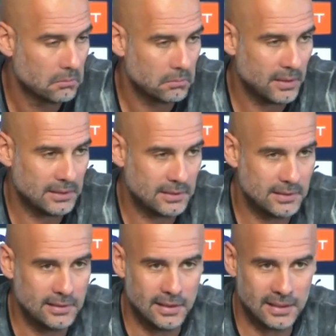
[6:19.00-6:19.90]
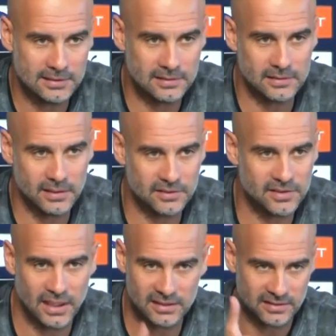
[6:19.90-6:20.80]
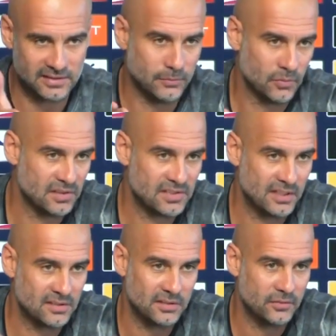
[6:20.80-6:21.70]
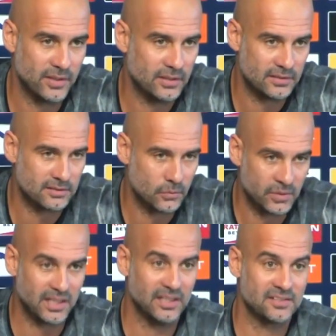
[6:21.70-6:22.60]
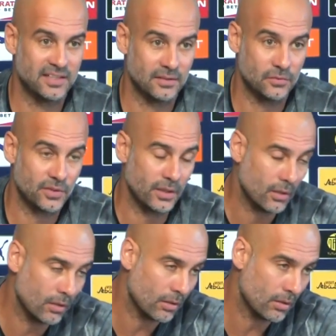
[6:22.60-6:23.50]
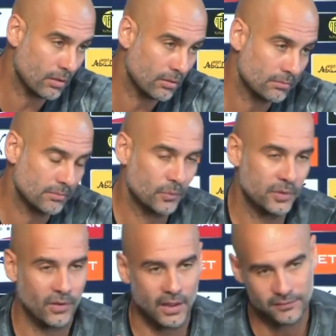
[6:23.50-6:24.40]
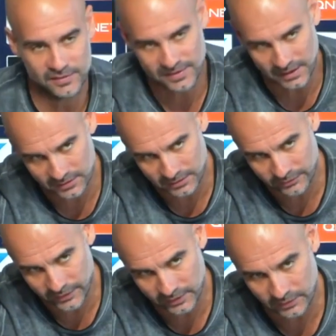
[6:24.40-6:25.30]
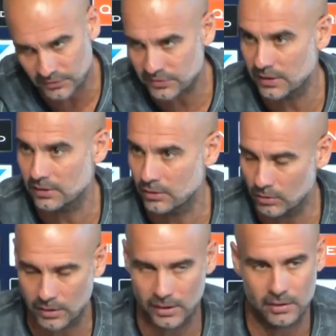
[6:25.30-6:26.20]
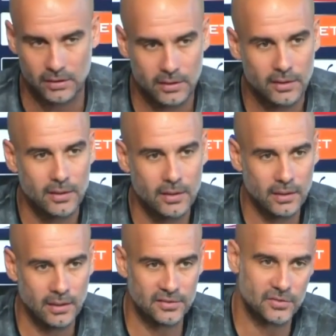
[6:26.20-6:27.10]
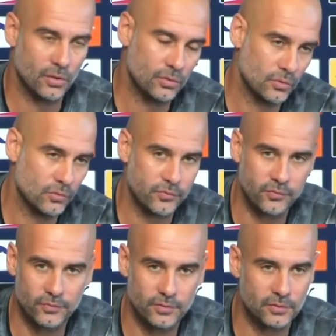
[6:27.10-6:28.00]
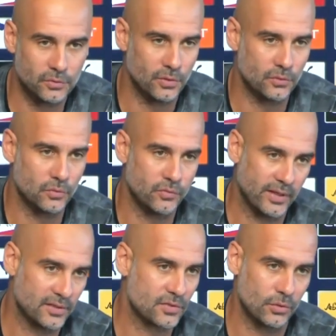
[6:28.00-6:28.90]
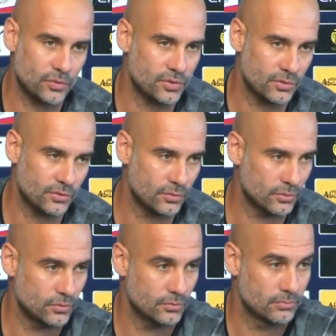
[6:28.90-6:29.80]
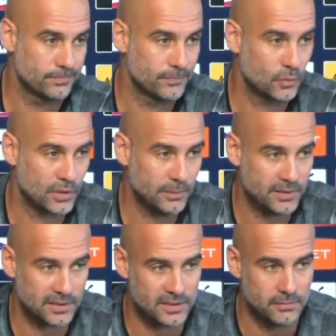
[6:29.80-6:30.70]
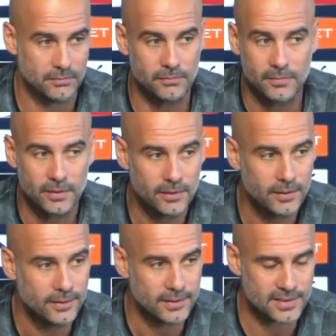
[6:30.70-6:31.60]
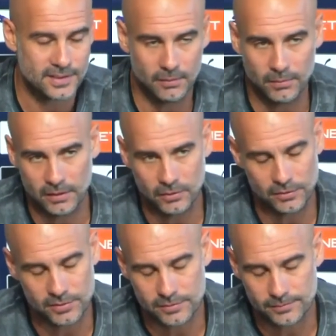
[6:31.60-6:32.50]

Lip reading: But that is the challenge, the same with the central defenders. We can start to say, oh, we don't have the central defender, or say, okay, let's go to find a solution to keep the team stable and good.